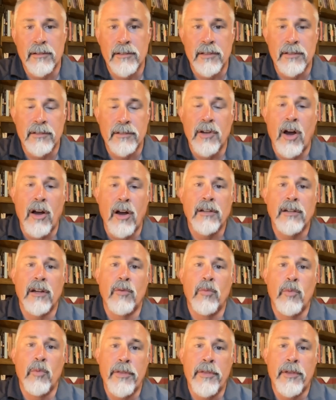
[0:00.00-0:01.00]
to talk
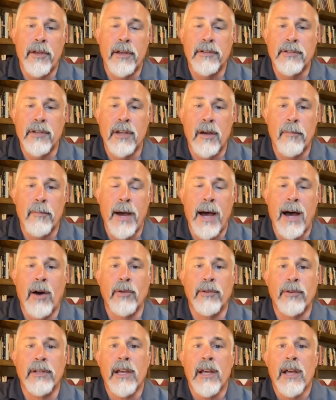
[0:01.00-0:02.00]
with us
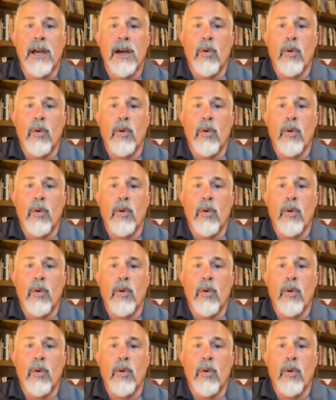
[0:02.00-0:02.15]
about